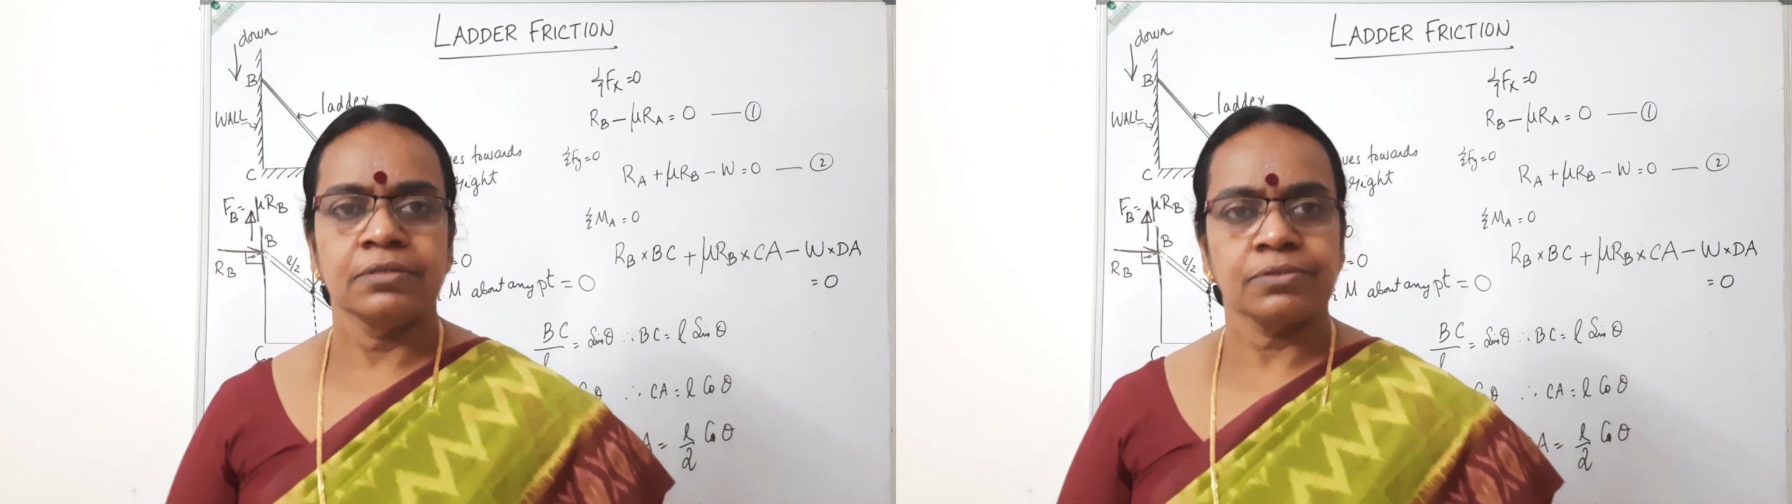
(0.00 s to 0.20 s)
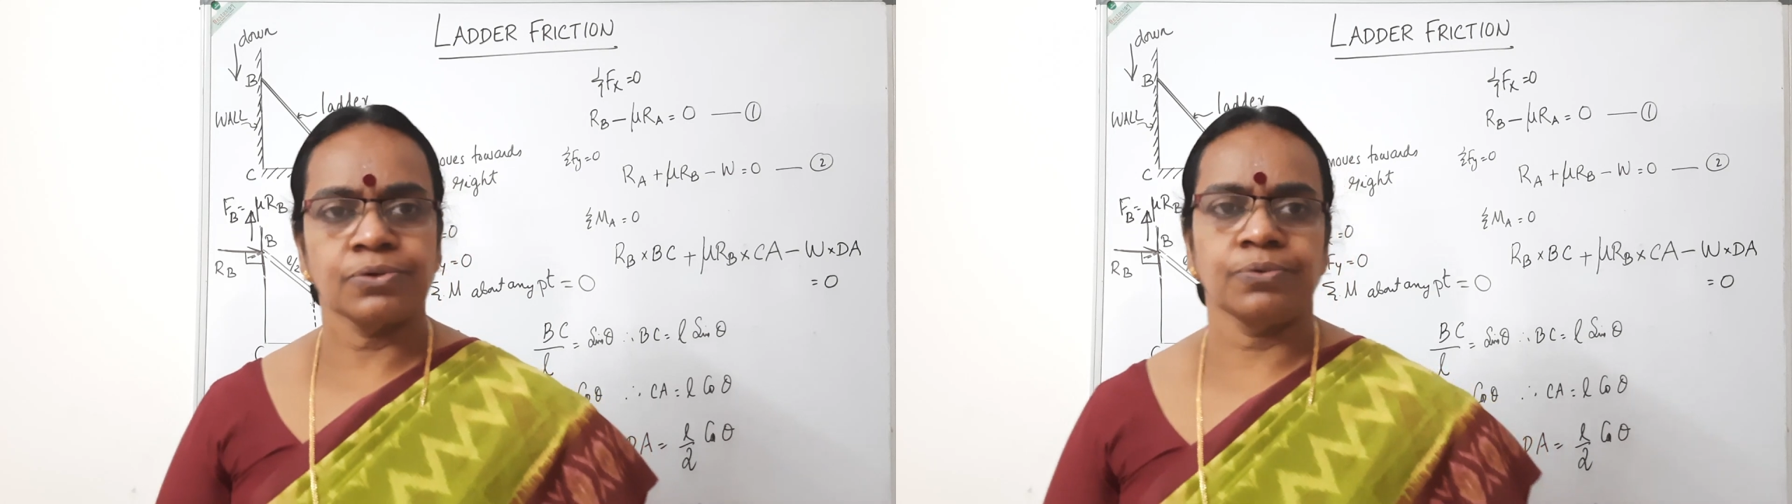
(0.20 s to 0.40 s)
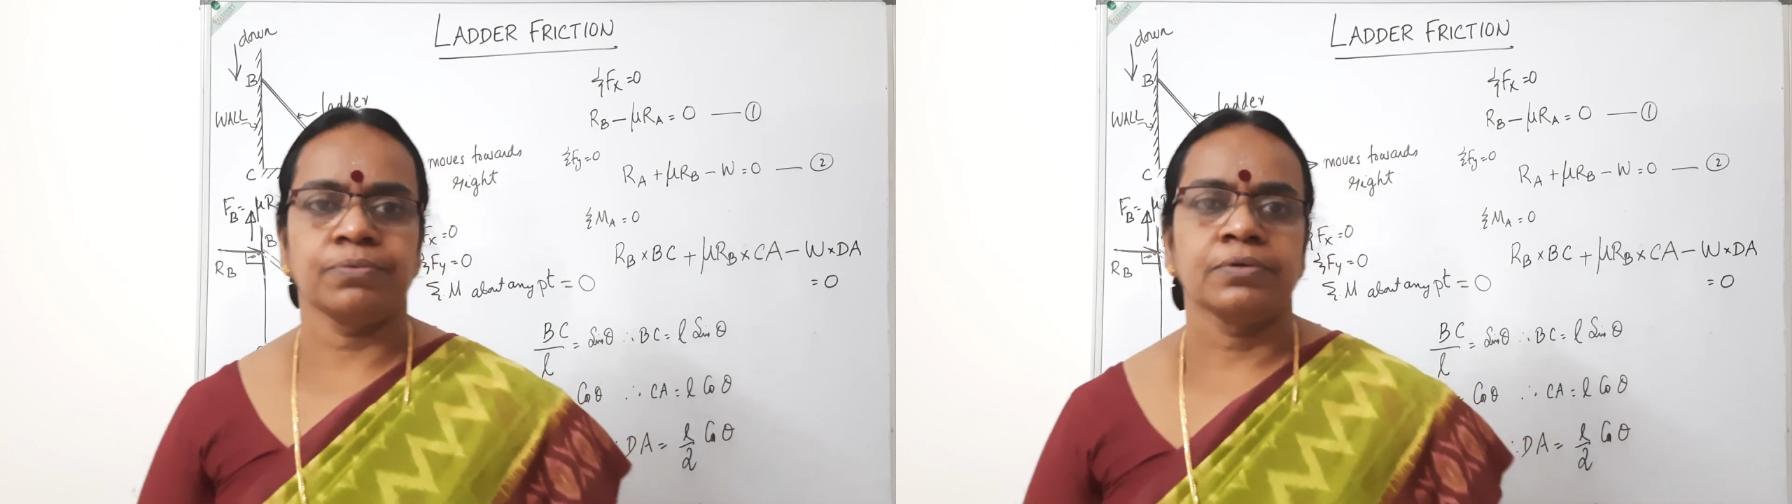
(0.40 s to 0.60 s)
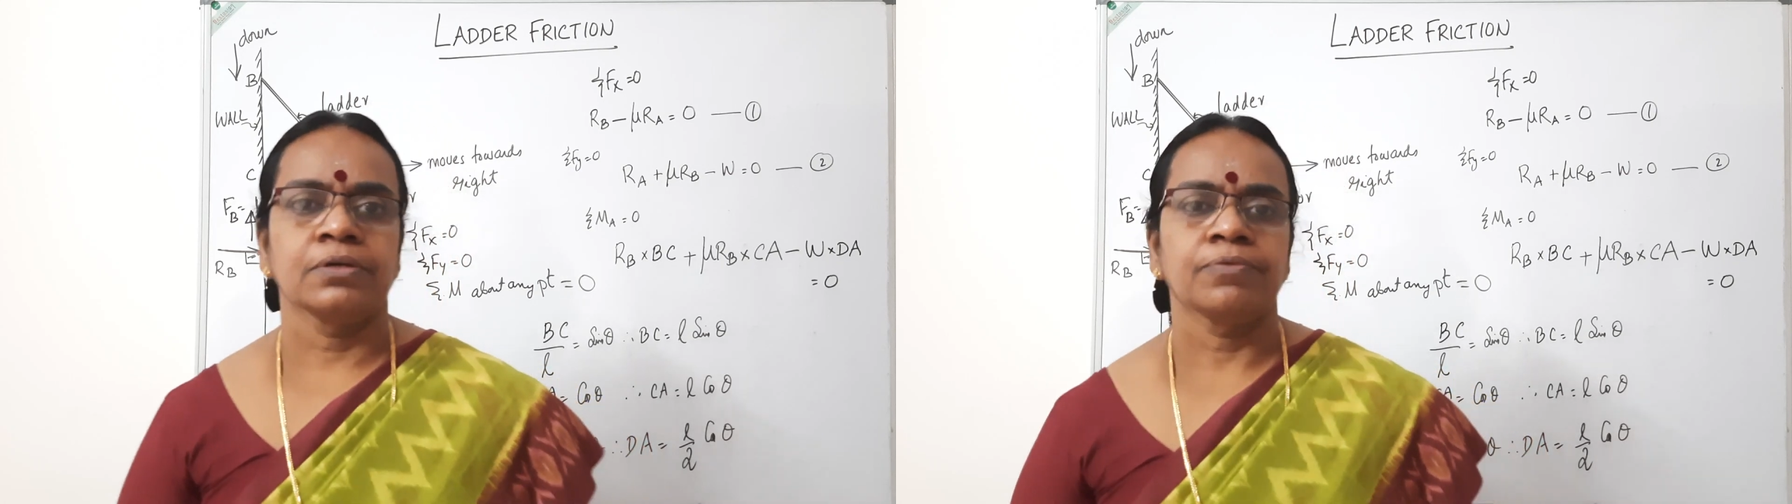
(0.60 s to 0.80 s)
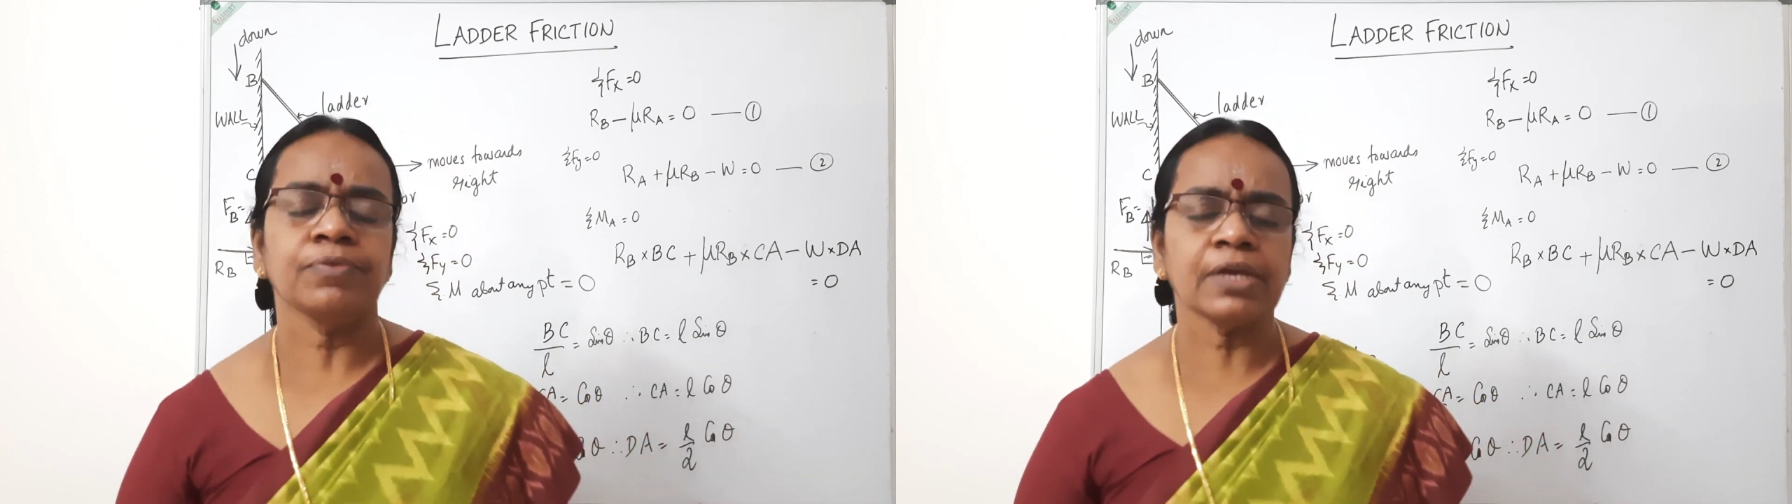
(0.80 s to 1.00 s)
So
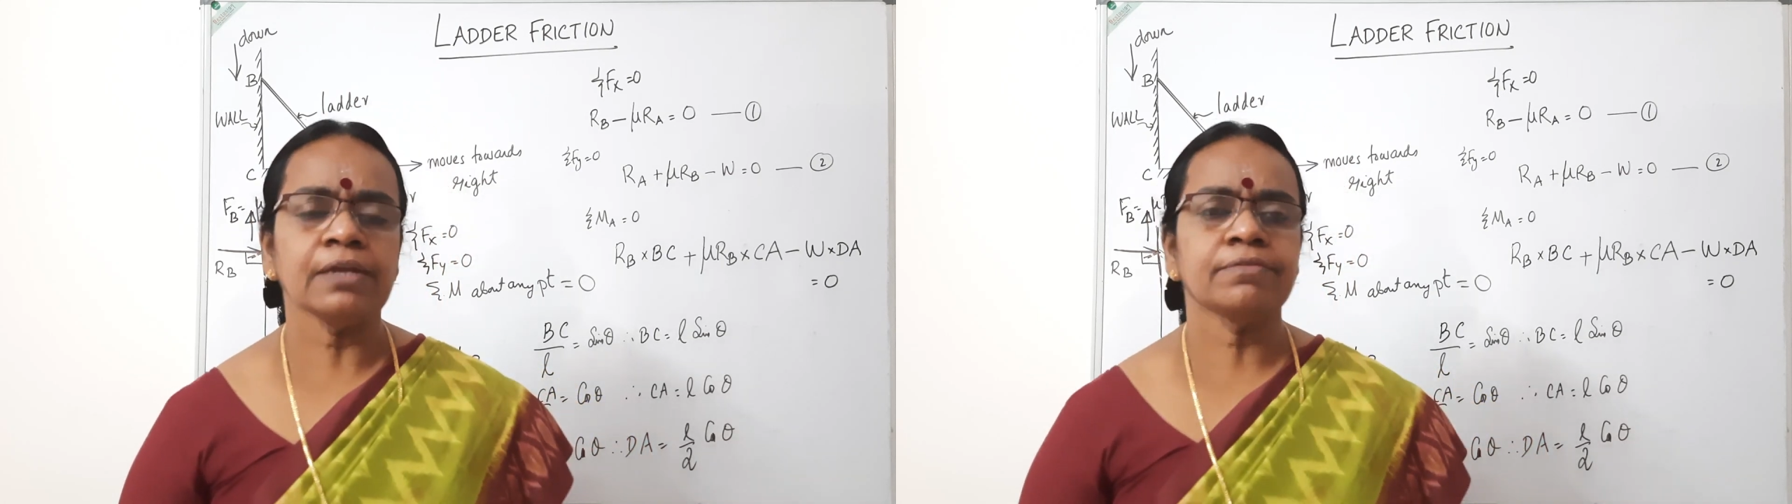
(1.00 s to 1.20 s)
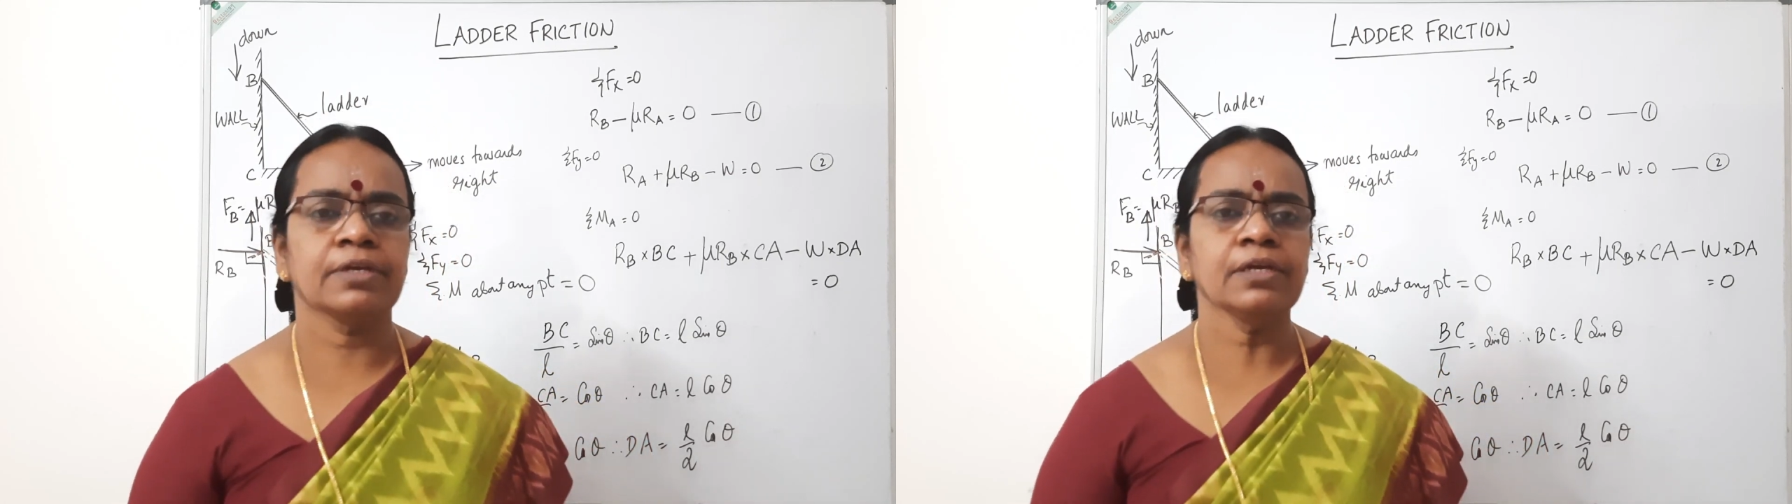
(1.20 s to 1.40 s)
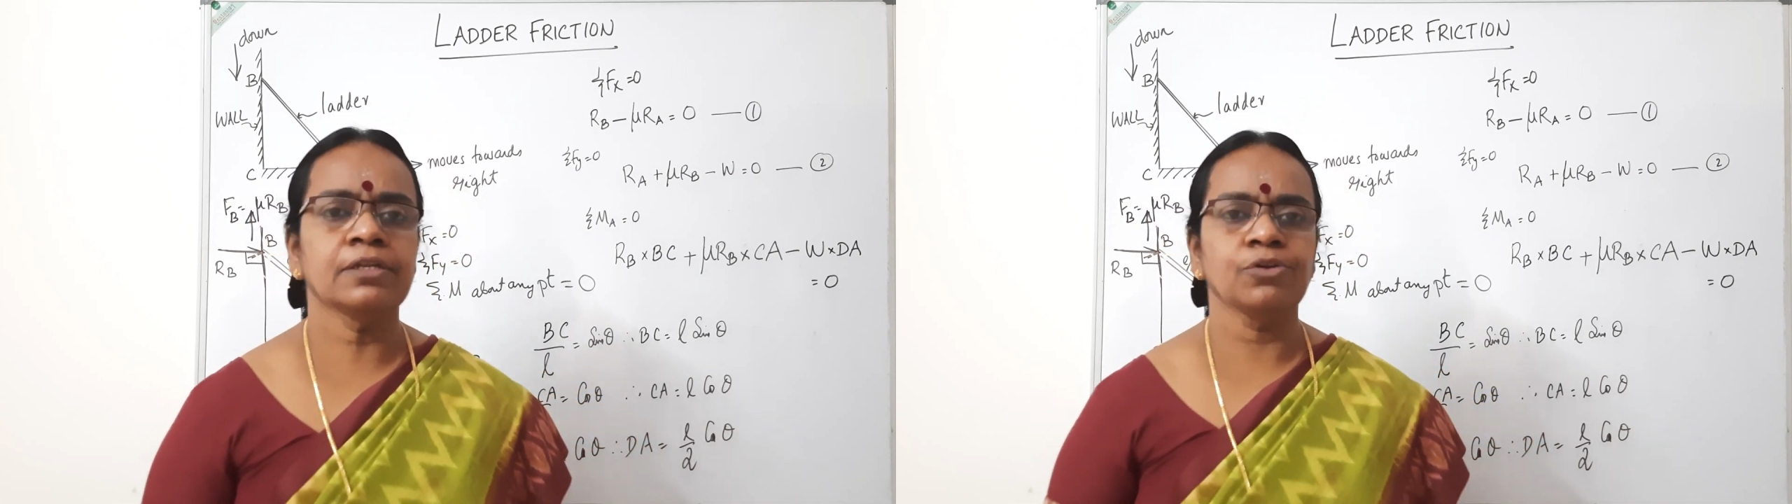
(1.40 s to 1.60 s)
we can see the